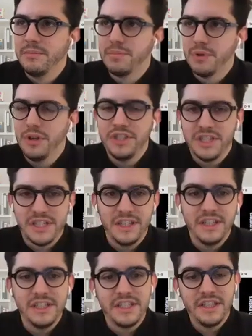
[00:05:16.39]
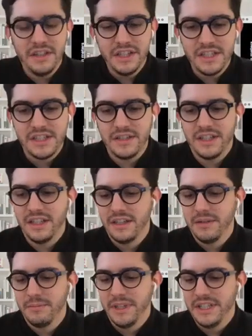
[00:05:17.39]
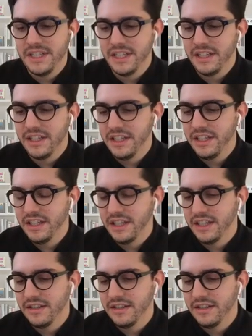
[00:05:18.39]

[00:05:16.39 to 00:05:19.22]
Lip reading: projects in this series basically